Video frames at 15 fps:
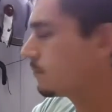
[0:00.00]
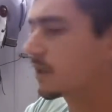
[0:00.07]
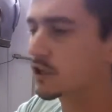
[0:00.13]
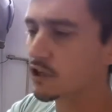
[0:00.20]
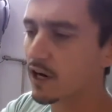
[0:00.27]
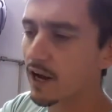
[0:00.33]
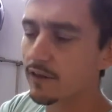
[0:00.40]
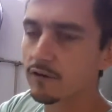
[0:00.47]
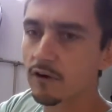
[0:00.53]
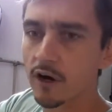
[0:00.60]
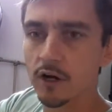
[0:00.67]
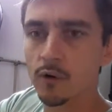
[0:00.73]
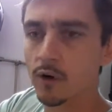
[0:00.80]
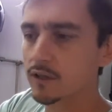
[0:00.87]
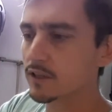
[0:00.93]
measure out the
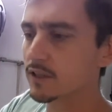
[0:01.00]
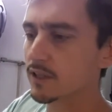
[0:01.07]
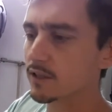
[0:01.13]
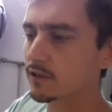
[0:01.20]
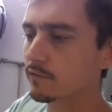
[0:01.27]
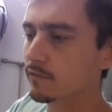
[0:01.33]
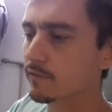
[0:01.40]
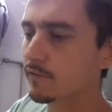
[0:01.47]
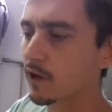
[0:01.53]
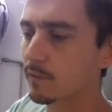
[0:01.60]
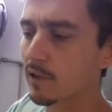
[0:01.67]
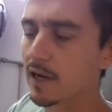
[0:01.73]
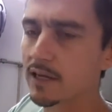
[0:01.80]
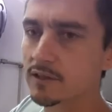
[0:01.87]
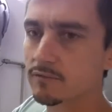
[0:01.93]
right quantities of the
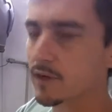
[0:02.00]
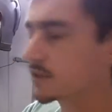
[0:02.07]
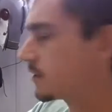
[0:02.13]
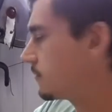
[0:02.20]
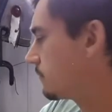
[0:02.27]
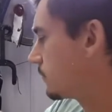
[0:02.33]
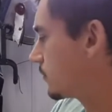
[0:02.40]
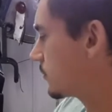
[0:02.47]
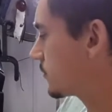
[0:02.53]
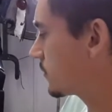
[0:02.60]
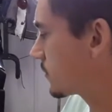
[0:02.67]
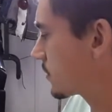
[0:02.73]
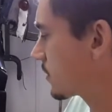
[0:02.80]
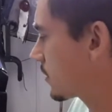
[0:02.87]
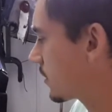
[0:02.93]
fiberglass resin
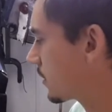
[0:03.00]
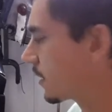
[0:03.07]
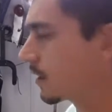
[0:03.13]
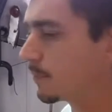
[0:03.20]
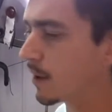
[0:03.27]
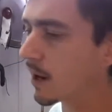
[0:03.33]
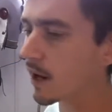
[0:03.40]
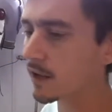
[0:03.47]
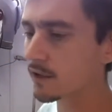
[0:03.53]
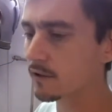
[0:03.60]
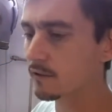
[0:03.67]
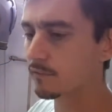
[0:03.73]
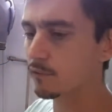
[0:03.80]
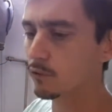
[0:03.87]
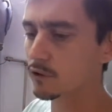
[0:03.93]
versus the
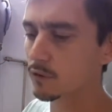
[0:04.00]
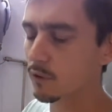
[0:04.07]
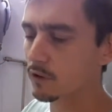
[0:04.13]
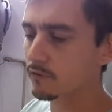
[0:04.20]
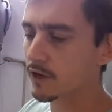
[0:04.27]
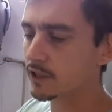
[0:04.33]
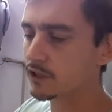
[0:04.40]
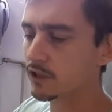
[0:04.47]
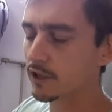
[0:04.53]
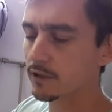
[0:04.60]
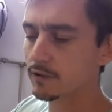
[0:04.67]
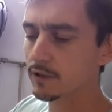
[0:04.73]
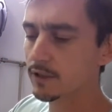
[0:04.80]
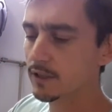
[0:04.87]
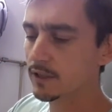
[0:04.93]
hardener, the 4:1
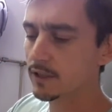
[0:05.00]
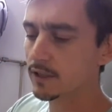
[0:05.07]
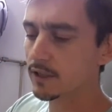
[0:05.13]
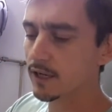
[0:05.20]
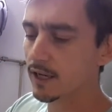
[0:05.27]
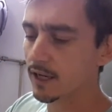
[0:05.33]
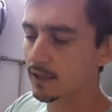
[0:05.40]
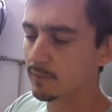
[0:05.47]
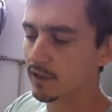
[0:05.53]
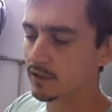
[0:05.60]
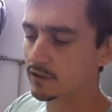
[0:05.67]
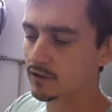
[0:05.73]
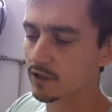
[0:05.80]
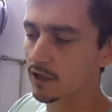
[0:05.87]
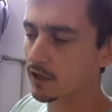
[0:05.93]
ratio, and it
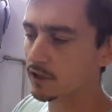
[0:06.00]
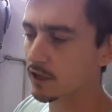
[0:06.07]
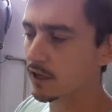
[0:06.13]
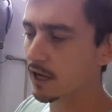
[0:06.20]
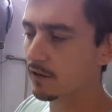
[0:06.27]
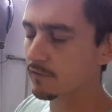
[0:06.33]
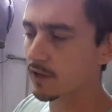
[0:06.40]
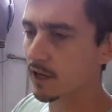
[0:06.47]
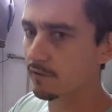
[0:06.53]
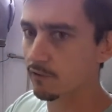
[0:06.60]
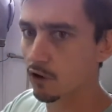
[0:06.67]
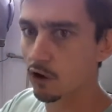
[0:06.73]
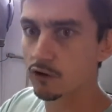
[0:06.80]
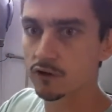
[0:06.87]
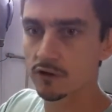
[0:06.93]
means that I don't have to have
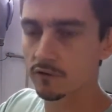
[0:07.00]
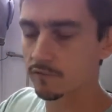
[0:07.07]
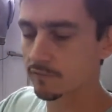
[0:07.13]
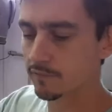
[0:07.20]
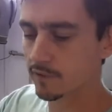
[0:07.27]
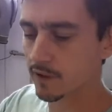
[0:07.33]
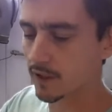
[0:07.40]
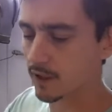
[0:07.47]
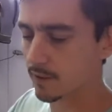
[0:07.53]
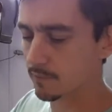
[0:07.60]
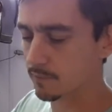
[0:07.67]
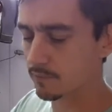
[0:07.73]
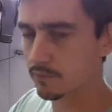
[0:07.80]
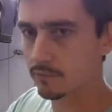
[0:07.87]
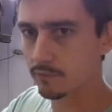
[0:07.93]
lots of
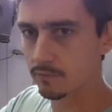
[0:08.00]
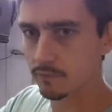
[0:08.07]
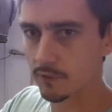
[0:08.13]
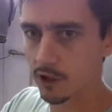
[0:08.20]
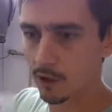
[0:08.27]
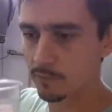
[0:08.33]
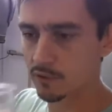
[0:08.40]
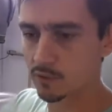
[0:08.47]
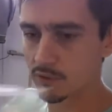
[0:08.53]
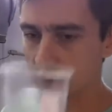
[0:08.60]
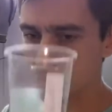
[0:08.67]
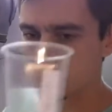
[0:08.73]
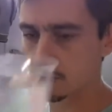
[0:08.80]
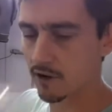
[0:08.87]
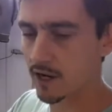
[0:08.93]
cups with
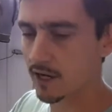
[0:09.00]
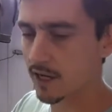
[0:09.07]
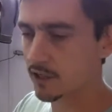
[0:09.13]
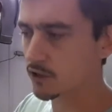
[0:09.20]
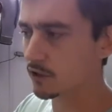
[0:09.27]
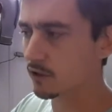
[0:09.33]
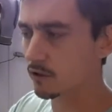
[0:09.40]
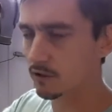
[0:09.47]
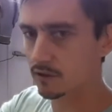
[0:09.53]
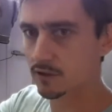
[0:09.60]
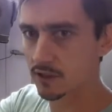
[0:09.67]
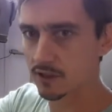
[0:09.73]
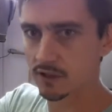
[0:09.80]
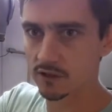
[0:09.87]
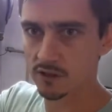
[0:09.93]
this gradation on,
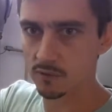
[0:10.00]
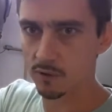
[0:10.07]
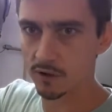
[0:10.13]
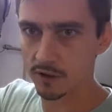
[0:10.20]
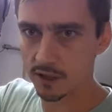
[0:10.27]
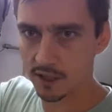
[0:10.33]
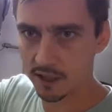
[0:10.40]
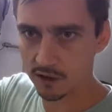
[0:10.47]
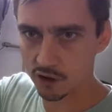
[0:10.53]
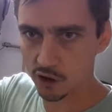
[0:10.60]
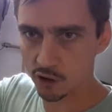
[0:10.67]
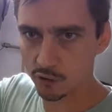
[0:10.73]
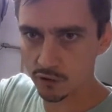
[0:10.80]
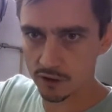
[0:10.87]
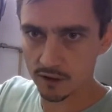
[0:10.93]
because this is the one that gets
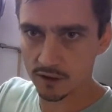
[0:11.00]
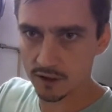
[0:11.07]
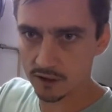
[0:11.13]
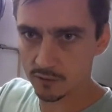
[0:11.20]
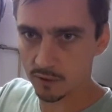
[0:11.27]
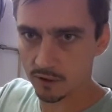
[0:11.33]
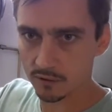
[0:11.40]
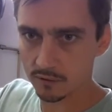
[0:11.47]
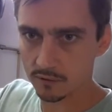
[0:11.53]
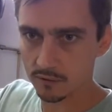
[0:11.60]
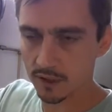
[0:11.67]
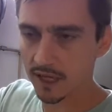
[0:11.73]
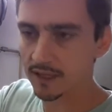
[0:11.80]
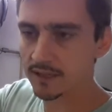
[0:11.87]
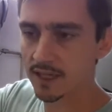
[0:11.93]
used and this one
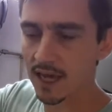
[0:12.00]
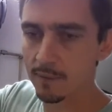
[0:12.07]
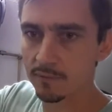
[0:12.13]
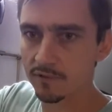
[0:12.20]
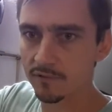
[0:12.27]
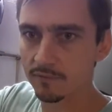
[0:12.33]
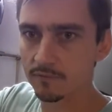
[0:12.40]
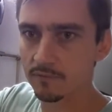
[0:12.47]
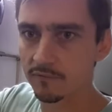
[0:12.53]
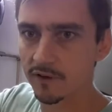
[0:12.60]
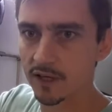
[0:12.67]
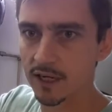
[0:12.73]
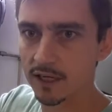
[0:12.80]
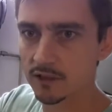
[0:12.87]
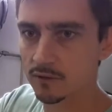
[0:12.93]
gets kept for
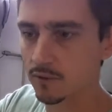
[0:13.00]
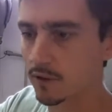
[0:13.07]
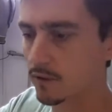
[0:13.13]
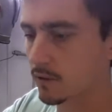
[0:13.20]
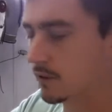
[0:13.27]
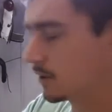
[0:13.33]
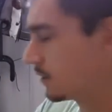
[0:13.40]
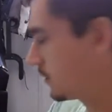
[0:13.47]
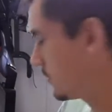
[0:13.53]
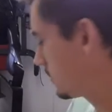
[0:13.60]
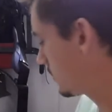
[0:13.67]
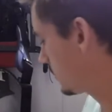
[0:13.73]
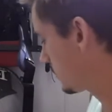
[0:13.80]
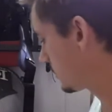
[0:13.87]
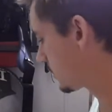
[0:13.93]
the next one.
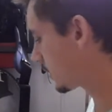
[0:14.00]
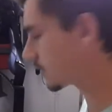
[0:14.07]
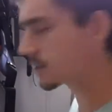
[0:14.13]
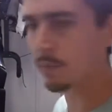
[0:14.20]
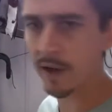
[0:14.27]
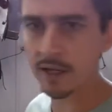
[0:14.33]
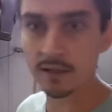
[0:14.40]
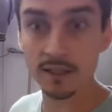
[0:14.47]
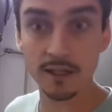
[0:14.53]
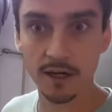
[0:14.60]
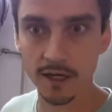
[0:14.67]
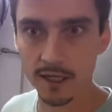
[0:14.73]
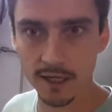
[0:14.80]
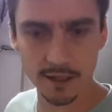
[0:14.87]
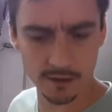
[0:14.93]
It's a patented
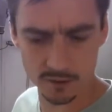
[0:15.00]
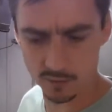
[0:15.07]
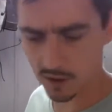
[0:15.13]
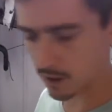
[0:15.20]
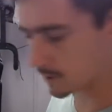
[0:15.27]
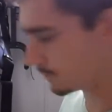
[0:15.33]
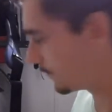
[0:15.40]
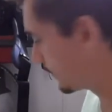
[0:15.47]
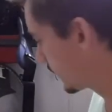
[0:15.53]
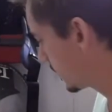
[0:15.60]
idea, that's mine.